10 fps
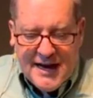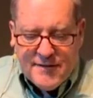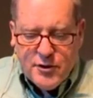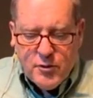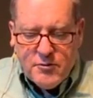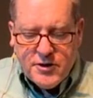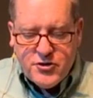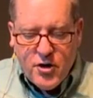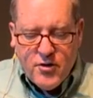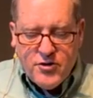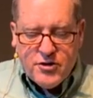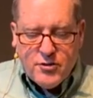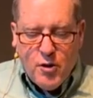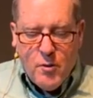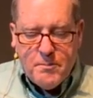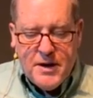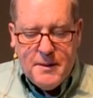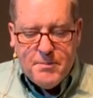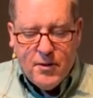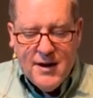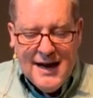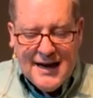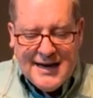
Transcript: Let everyone return to their own people.